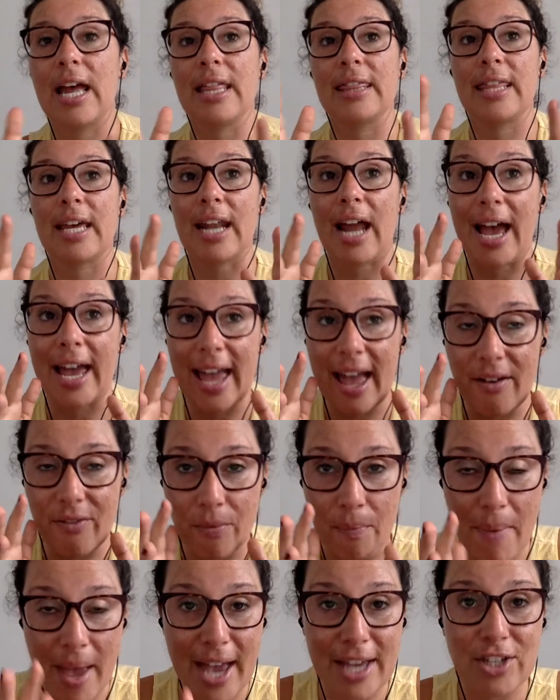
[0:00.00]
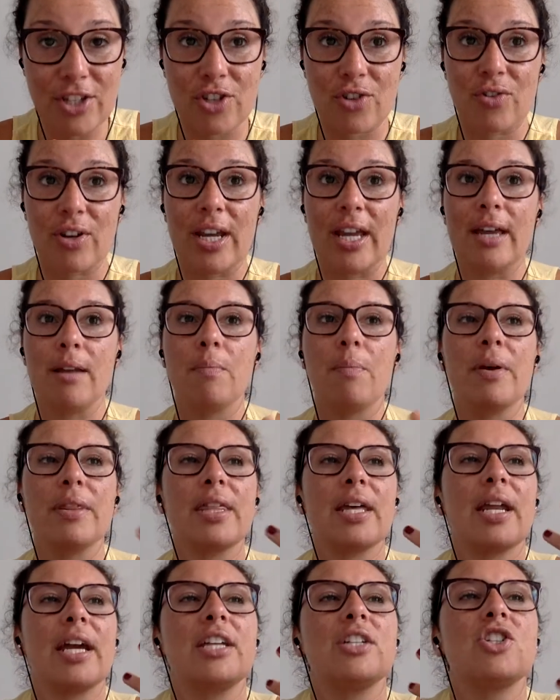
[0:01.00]
that I have mastery in, but
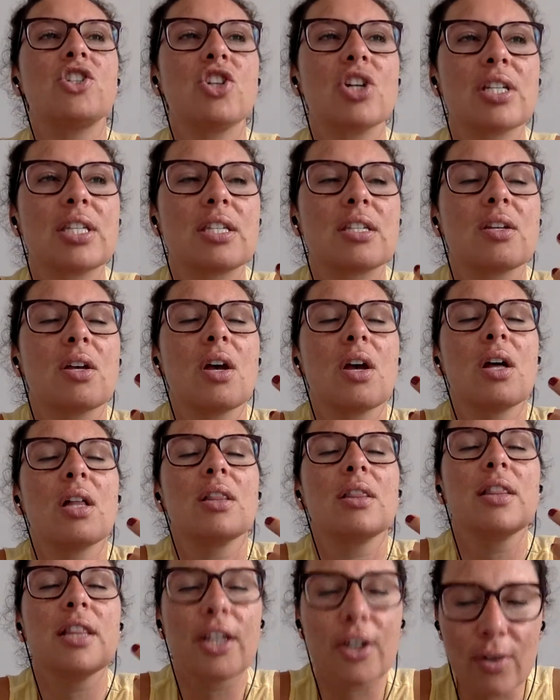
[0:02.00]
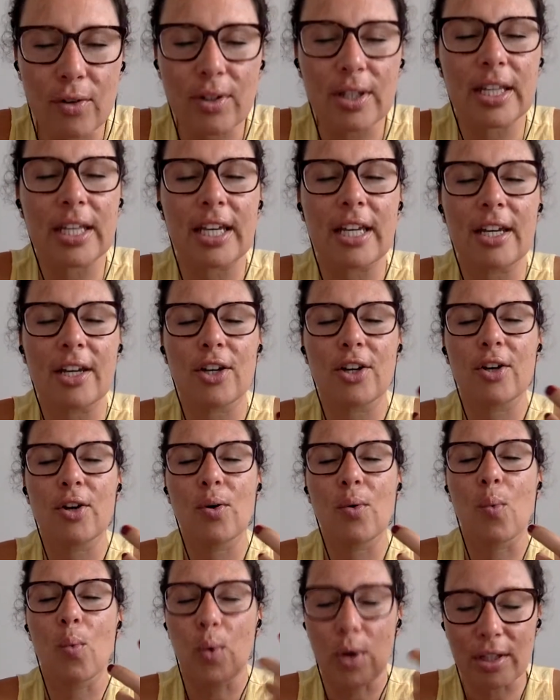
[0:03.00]
that I just literally
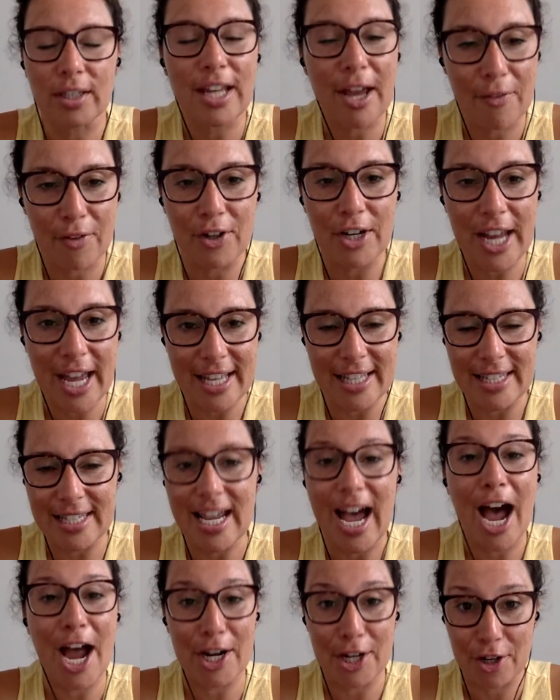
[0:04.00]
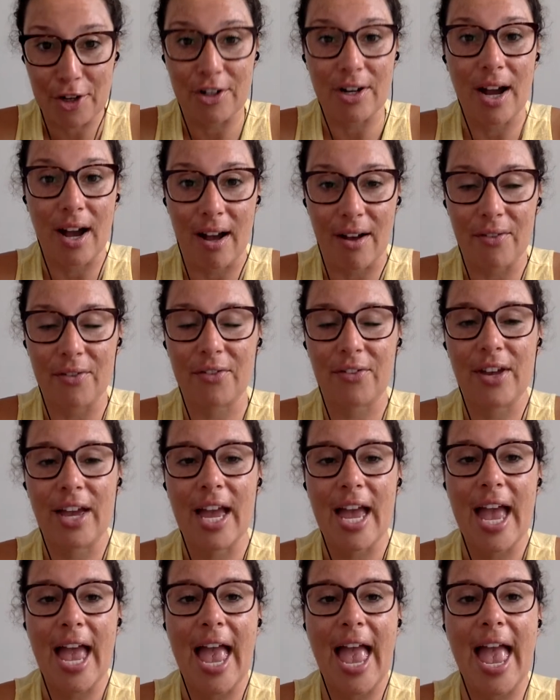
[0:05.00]
will never get tired of.
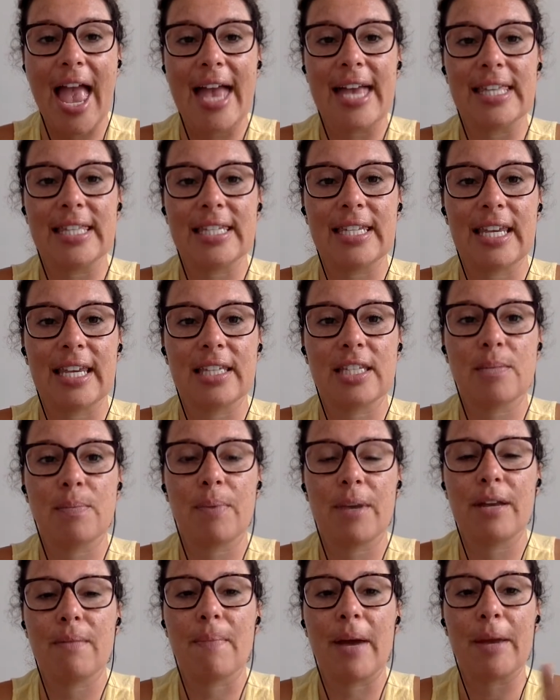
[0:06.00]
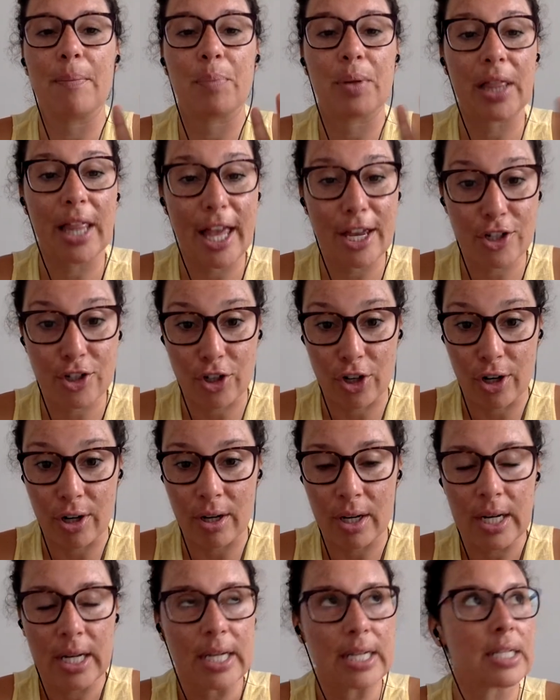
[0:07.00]
And it's been my
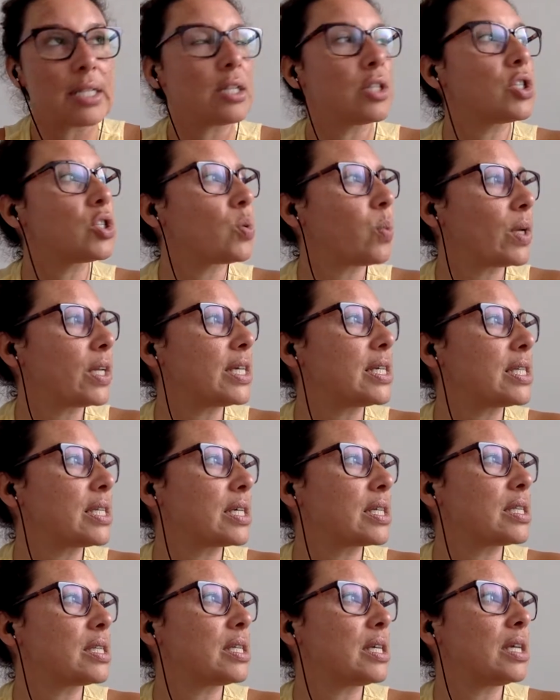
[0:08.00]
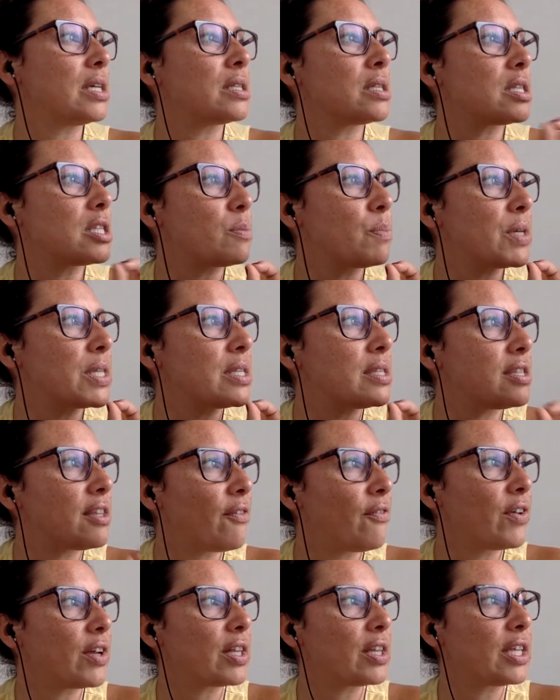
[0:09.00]
pleasure since 2016
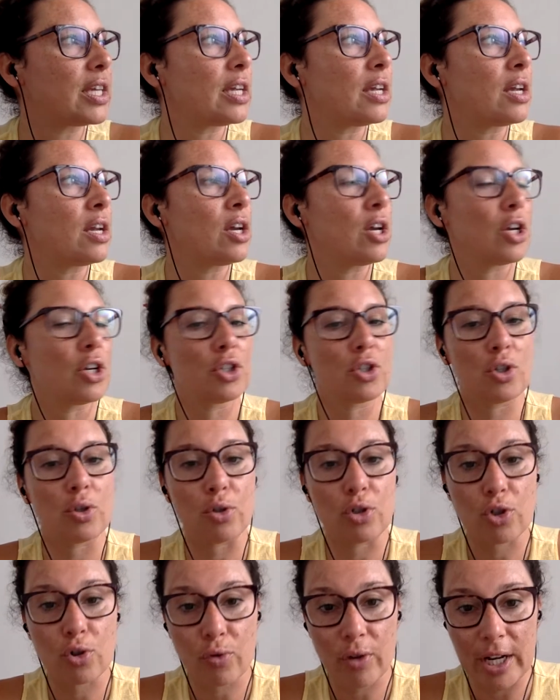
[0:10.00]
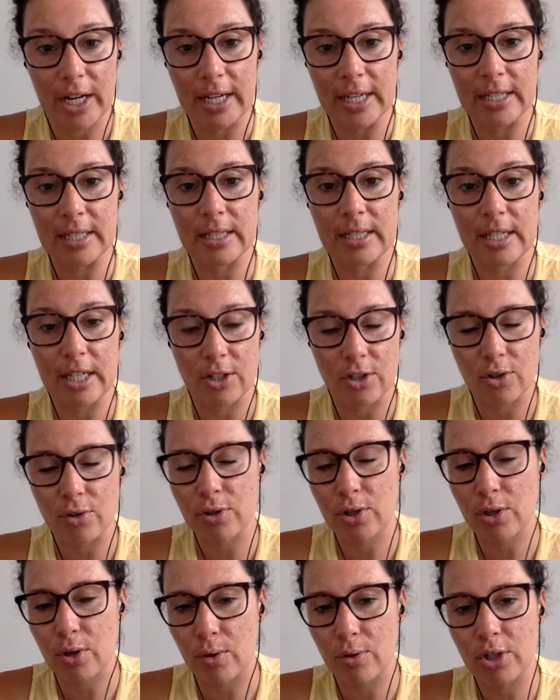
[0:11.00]
specifically to train
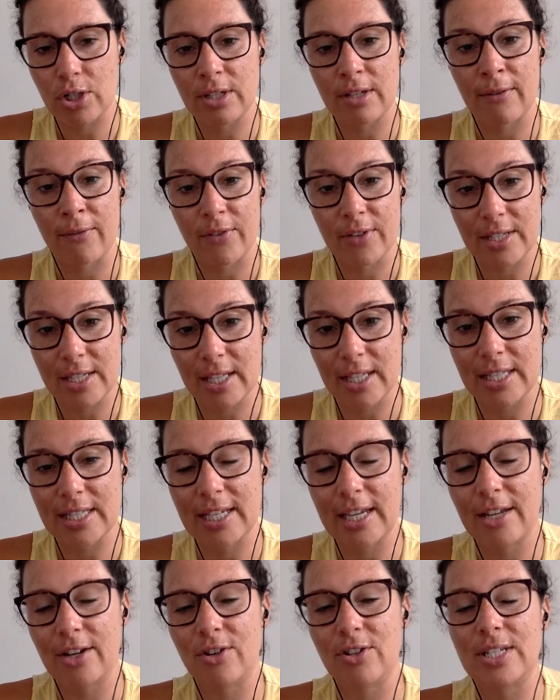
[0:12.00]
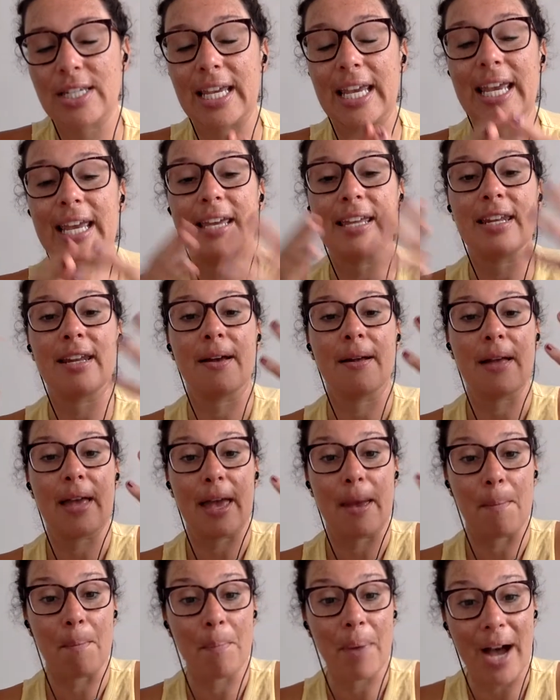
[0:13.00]
teachers, coaches, and facilitators in
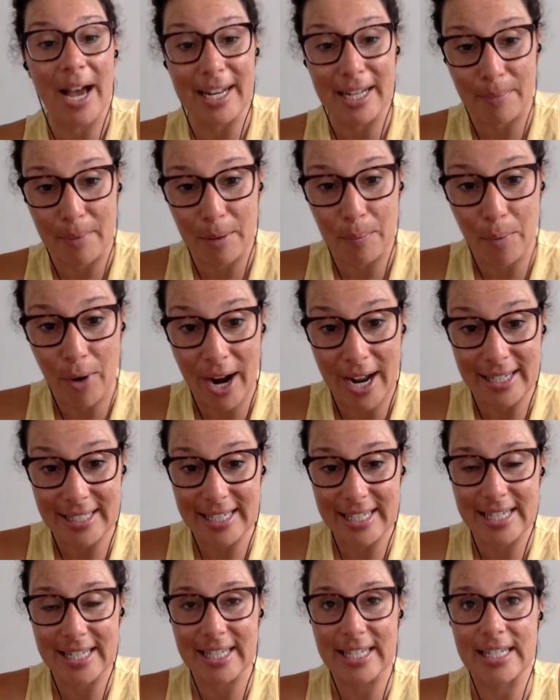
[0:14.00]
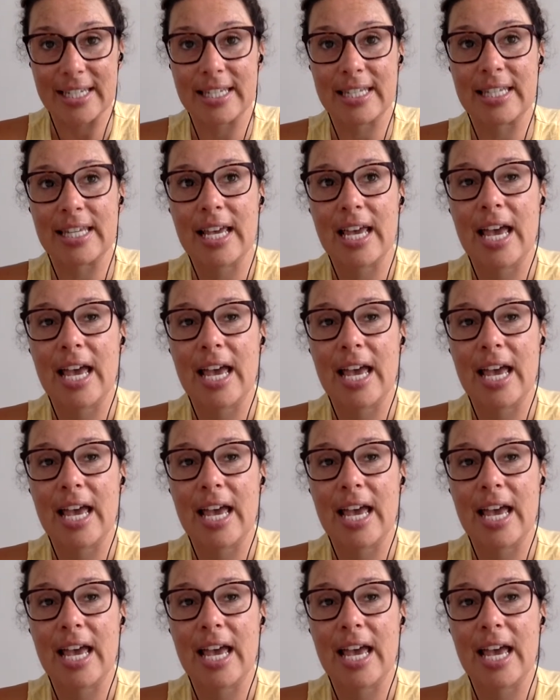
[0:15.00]
embodiment practices.